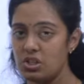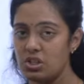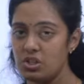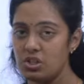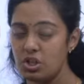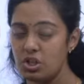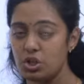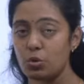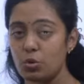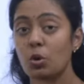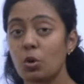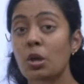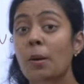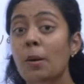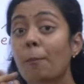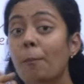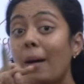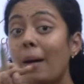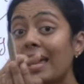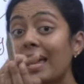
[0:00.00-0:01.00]
tissue.
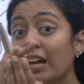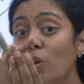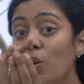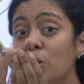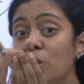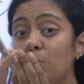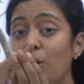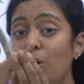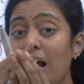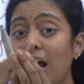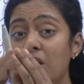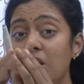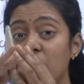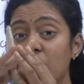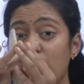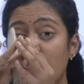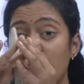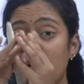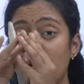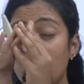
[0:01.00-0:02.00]

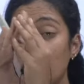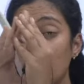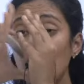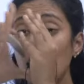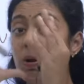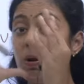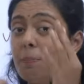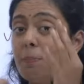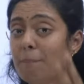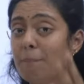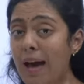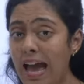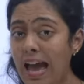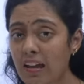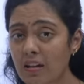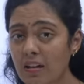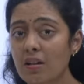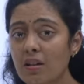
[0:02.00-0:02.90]
Microsporangium is a bag.